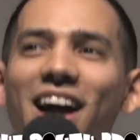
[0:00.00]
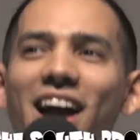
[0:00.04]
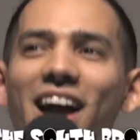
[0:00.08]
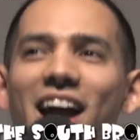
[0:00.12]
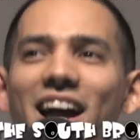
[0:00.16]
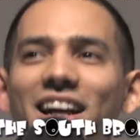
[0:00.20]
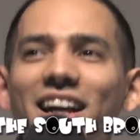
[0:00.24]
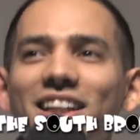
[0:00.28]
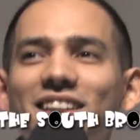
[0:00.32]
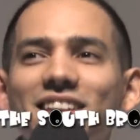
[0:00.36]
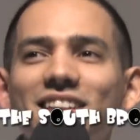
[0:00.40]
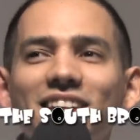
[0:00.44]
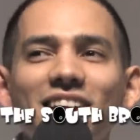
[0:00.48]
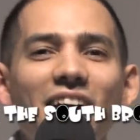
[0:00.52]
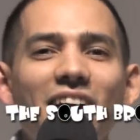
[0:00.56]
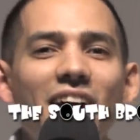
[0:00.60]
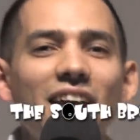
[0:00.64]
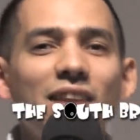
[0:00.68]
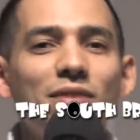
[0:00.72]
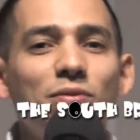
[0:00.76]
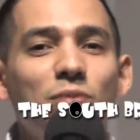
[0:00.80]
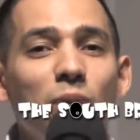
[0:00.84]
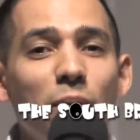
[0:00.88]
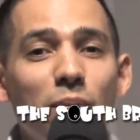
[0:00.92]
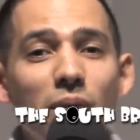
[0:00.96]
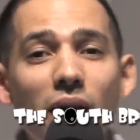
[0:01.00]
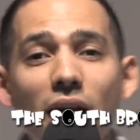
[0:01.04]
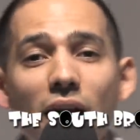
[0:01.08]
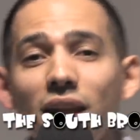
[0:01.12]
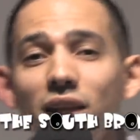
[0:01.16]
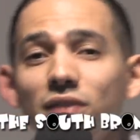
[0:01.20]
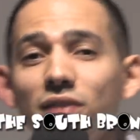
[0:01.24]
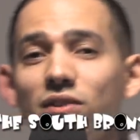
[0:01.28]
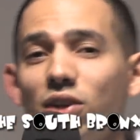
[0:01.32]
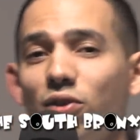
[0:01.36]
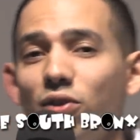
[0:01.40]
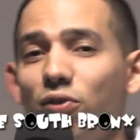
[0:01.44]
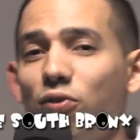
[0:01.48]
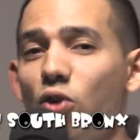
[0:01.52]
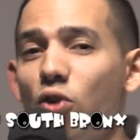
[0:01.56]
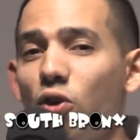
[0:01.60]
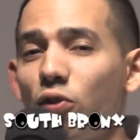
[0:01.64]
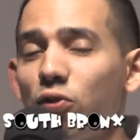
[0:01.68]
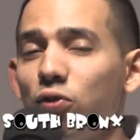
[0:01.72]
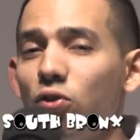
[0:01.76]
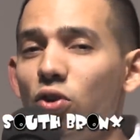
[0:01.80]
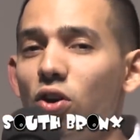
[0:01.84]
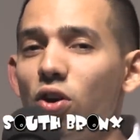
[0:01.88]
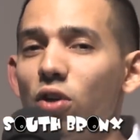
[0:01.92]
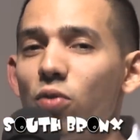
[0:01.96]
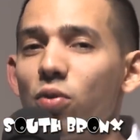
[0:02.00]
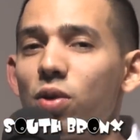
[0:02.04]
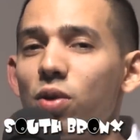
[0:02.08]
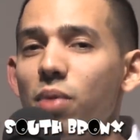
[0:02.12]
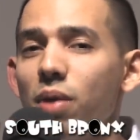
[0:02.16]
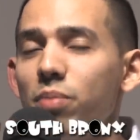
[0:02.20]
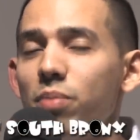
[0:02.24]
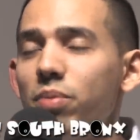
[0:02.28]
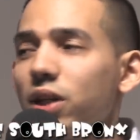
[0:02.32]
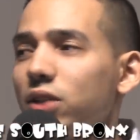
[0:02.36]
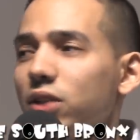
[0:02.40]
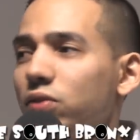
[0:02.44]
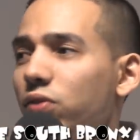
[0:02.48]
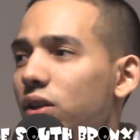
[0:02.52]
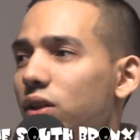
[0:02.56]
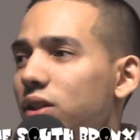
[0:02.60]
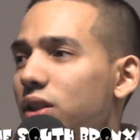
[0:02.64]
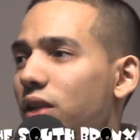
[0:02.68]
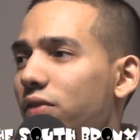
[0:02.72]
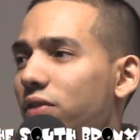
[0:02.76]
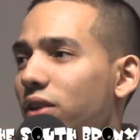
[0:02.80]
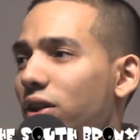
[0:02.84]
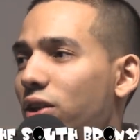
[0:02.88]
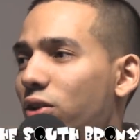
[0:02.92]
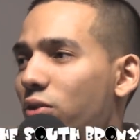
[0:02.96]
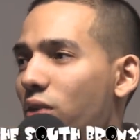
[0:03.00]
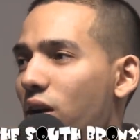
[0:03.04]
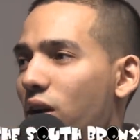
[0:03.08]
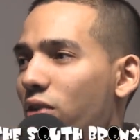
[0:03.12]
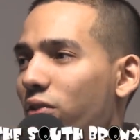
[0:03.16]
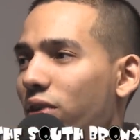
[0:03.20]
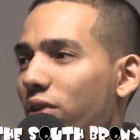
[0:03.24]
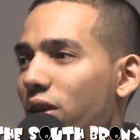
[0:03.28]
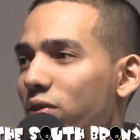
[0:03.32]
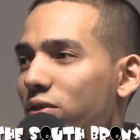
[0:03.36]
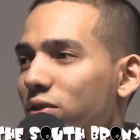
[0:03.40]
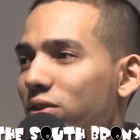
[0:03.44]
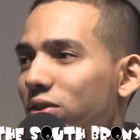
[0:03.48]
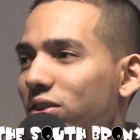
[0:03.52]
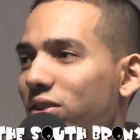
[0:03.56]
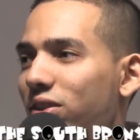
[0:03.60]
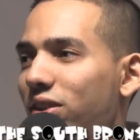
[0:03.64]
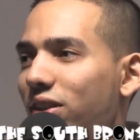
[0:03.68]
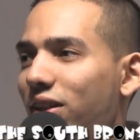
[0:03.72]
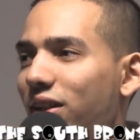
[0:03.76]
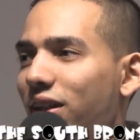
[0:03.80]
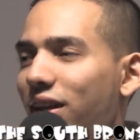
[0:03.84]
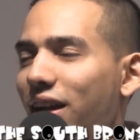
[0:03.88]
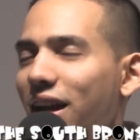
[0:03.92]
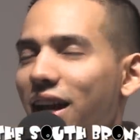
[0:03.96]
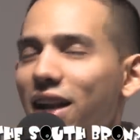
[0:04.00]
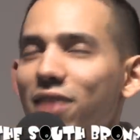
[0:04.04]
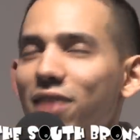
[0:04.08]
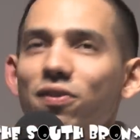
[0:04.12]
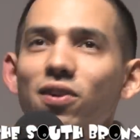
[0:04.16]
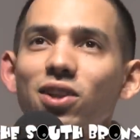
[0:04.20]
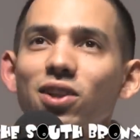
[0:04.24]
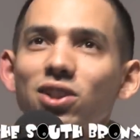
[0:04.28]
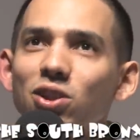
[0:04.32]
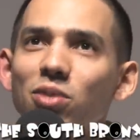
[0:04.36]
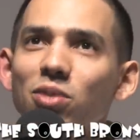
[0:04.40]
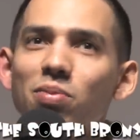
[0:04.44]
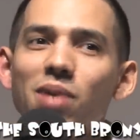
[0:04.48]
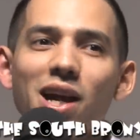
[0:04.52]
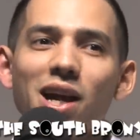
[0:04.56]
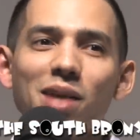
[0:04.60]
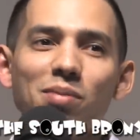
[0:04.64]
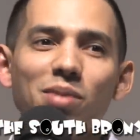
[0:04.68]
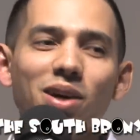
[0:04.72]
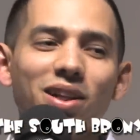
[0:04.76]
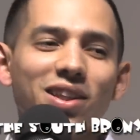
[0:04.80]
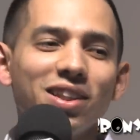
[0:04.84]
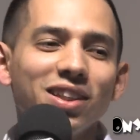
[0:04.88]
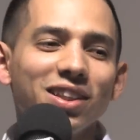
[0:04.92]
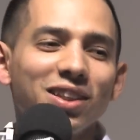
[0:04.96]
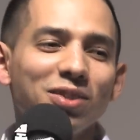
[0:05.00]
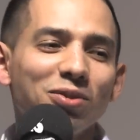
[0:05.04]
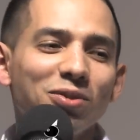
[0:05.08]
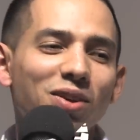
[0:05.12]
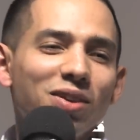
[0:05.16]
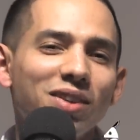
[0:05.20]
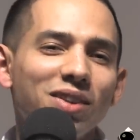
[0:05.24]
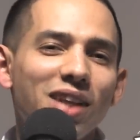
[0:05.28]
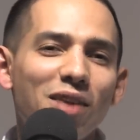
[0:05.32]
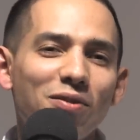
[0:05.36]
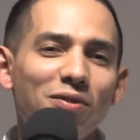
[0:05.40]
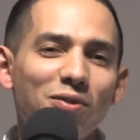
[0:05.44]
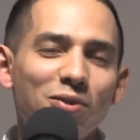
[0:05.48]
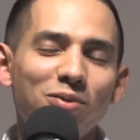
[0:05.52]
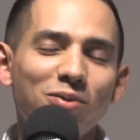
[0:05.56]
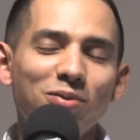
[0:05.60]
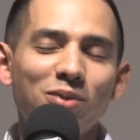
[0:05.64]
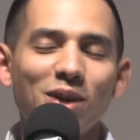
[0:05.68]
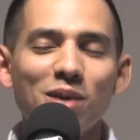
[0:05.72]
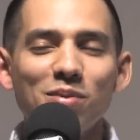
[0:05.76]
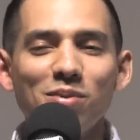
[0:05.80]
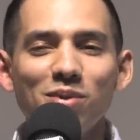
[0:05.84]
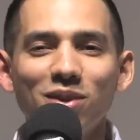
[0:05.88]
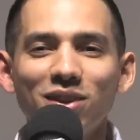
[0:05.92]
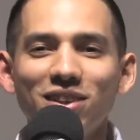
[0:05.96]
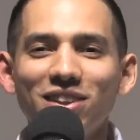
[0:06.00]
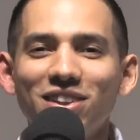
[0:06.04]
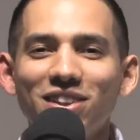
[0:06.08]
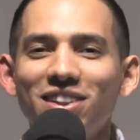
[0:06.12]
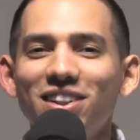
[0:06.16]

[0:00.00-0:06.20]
As the, I lived on the fourth floor, one of my best friends lived on the ground level, and I felt so bad about this. Well, not for what I'm.